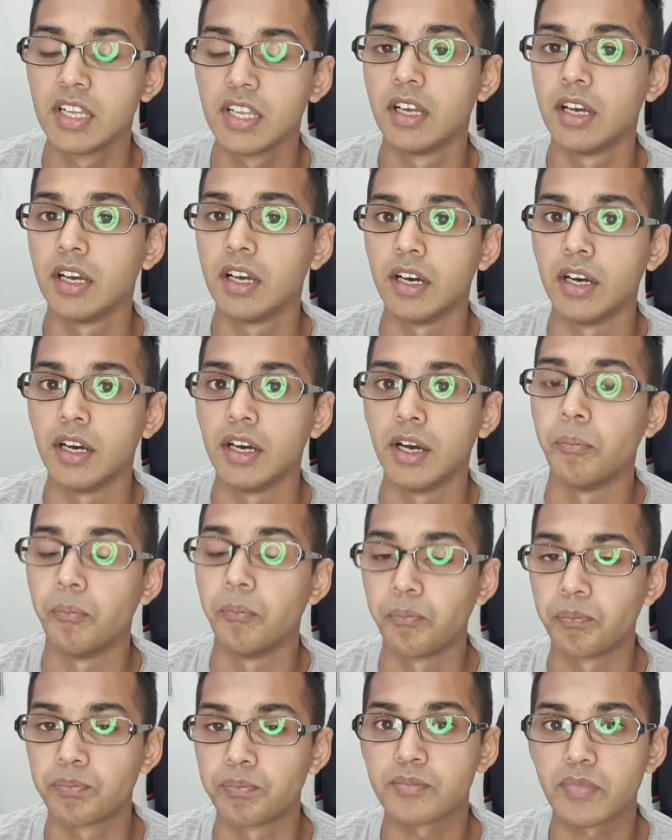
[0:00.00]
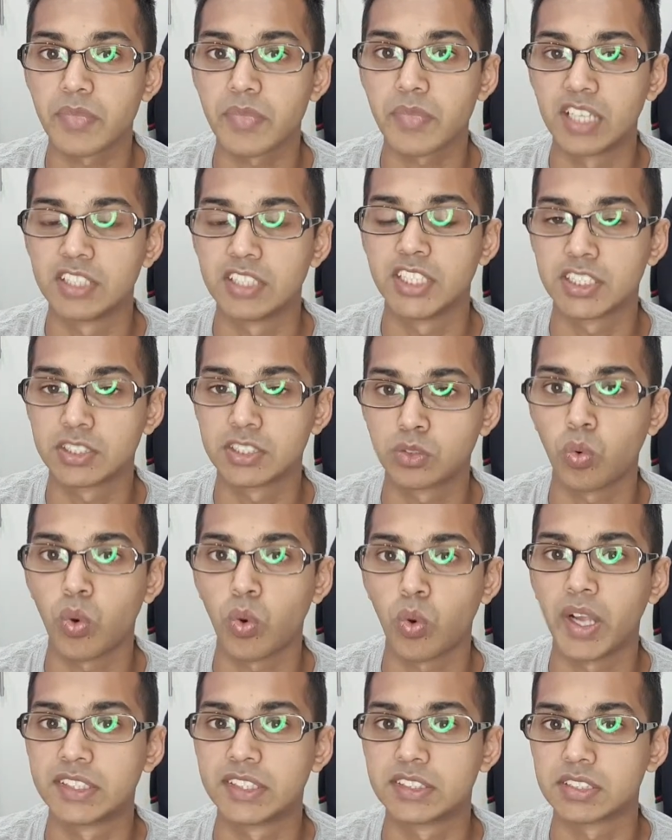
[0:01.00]
um, just
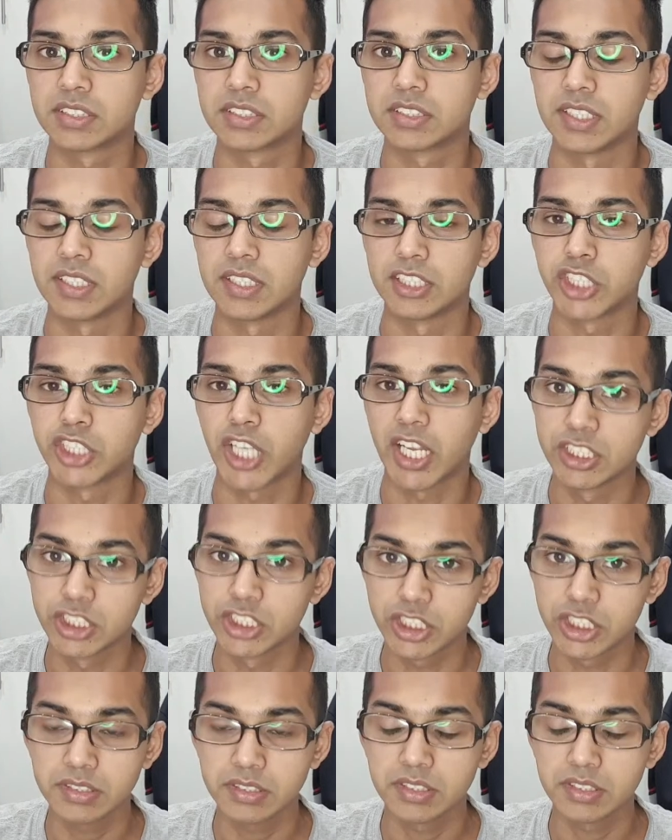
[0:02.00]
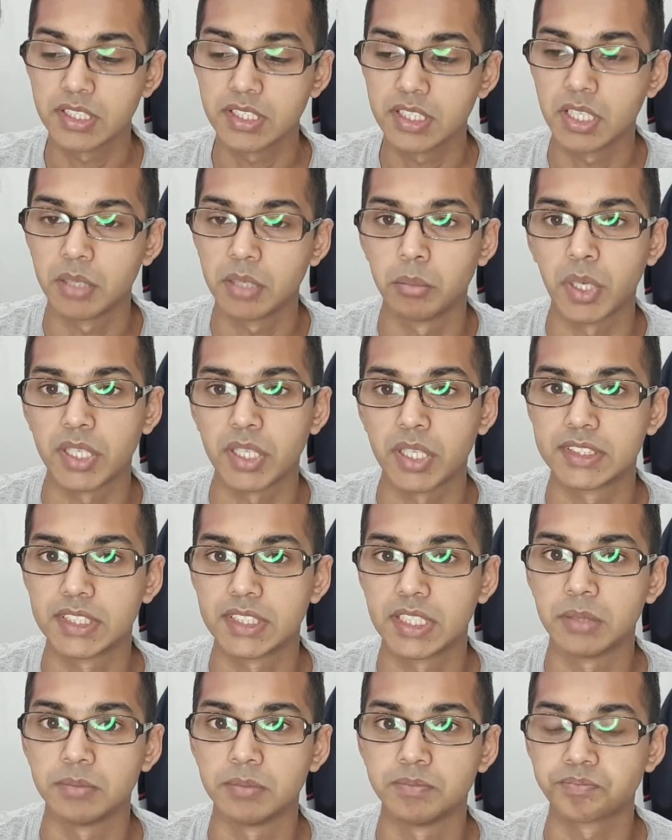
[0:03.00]
quite challenging. But
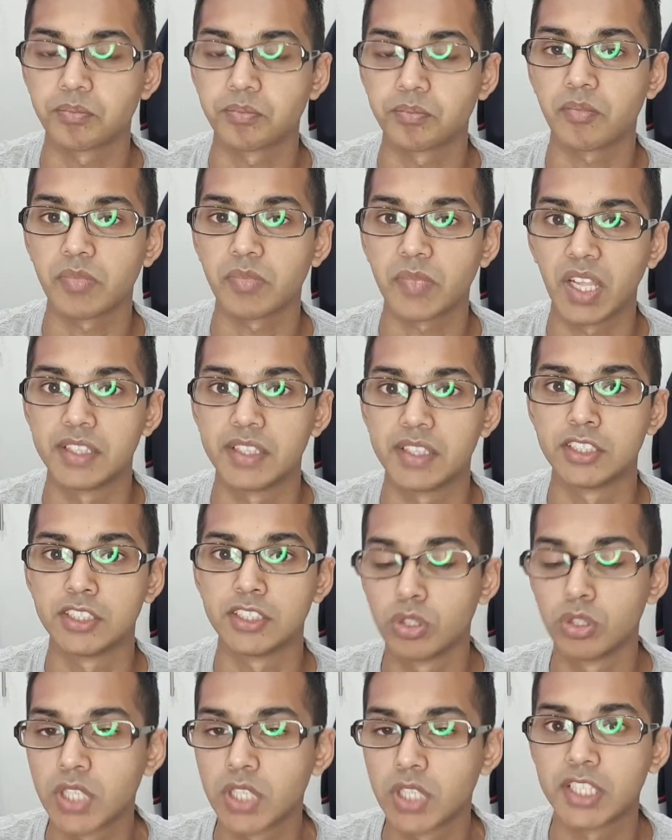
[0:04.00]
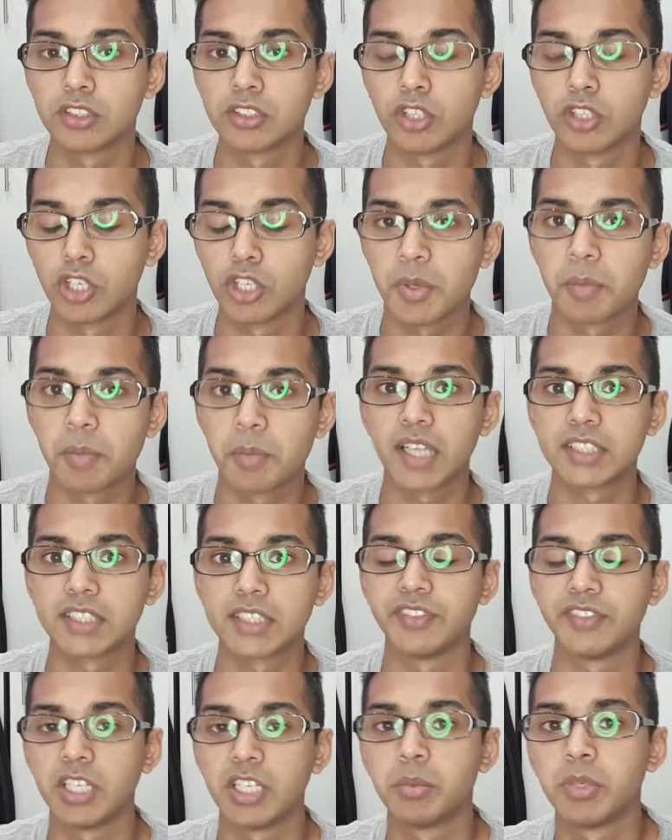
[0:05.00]
there's no doubt there's going to be parts
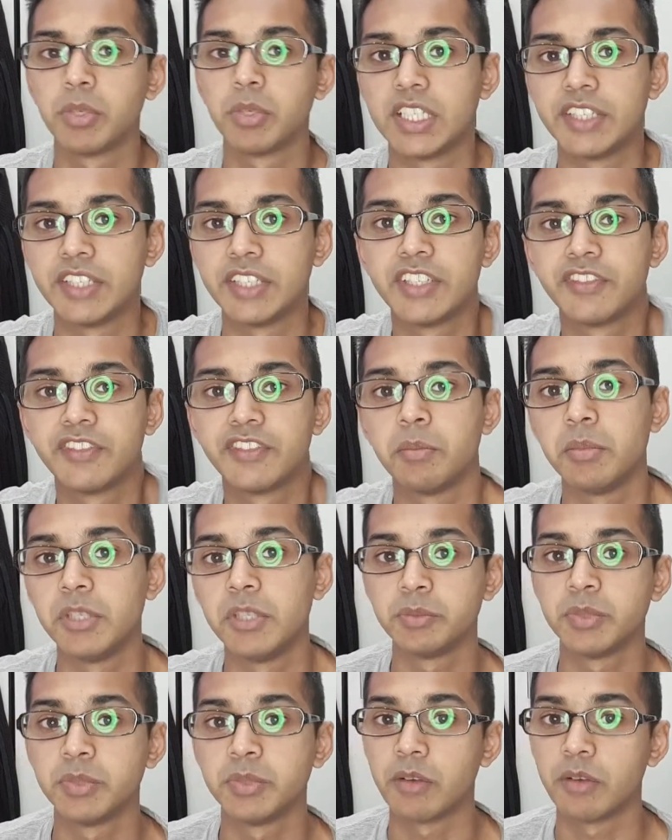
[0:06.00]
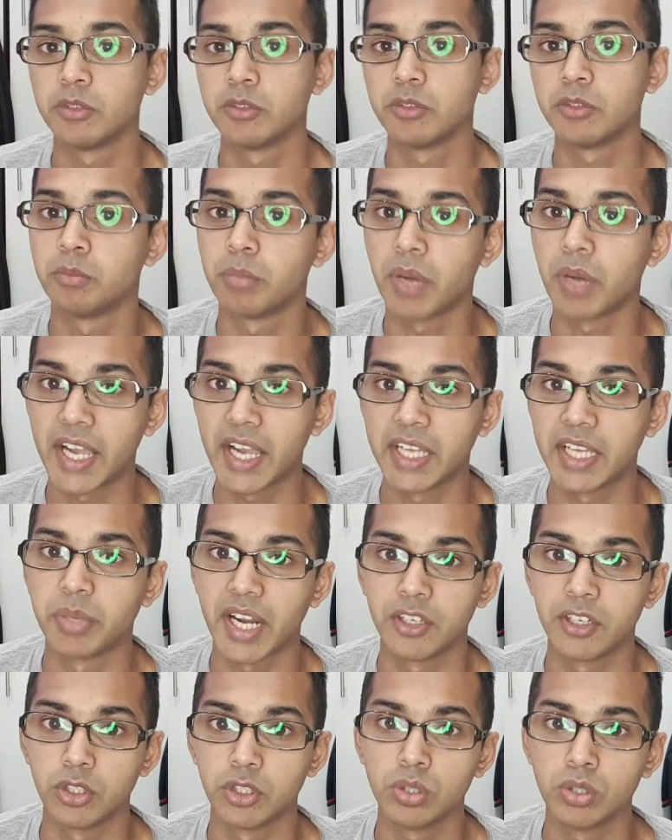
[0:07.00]
available, even if it means me having to buy it brand
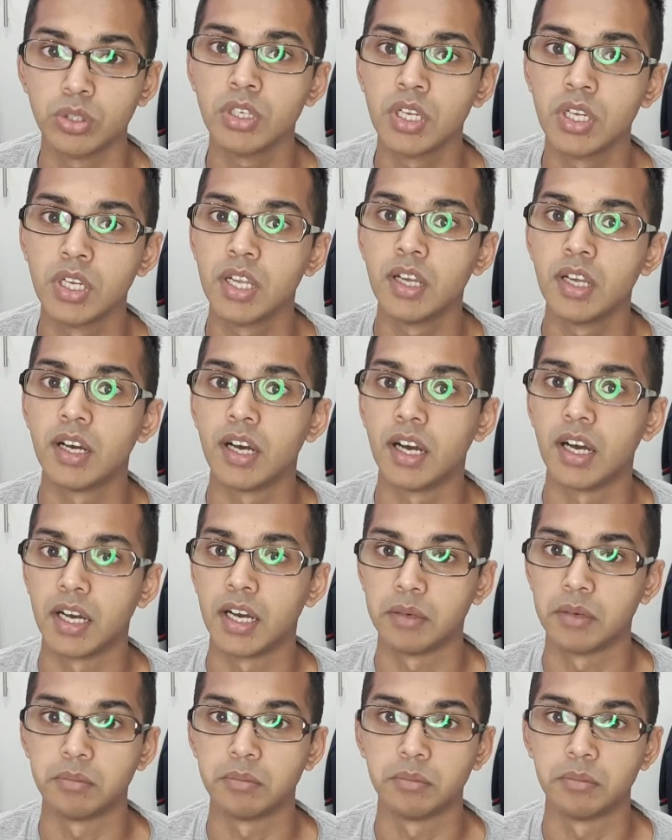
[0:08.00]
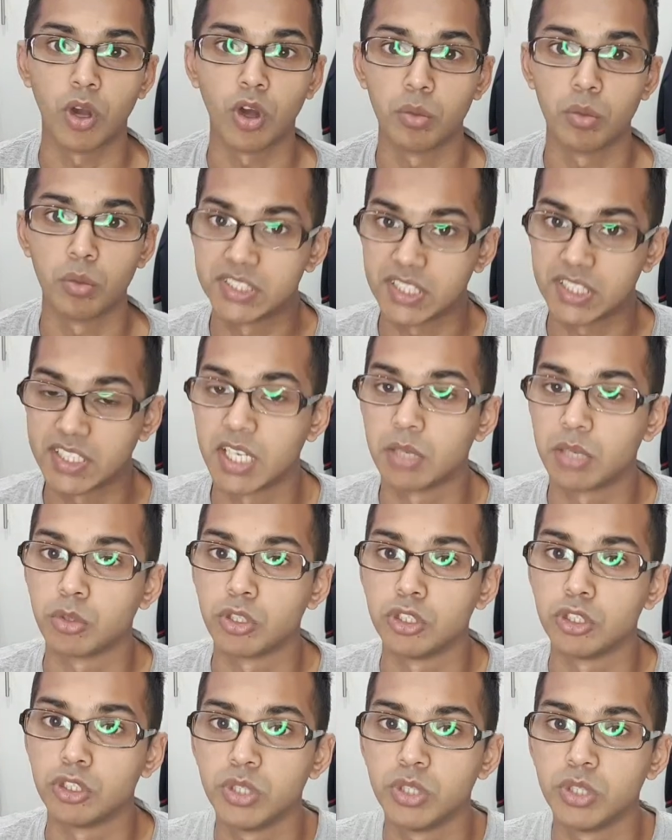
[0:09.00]
new. By all means, I think I'm going to
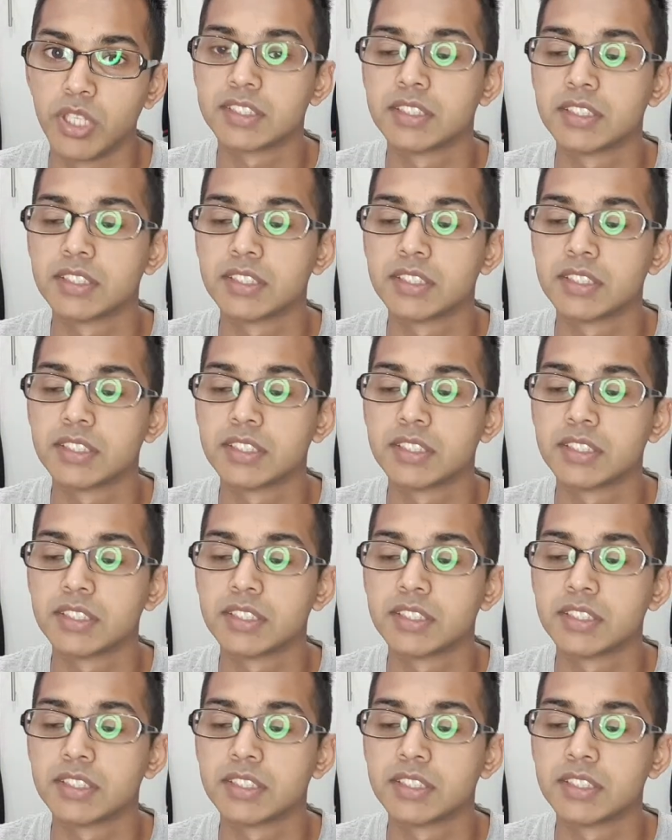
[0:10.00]
do that.